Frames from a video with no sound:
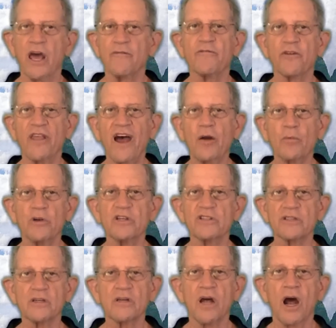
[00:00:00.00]
and for that
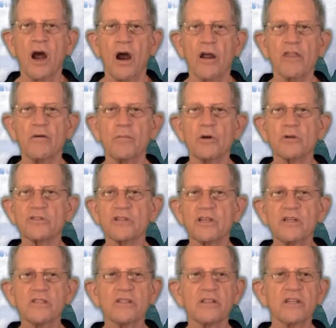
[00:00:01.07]
reason are the
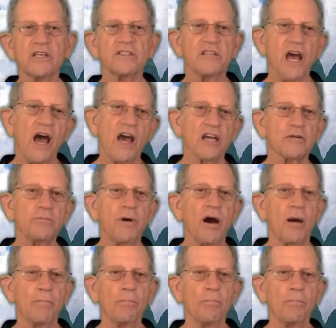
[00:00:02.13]
most easily attacked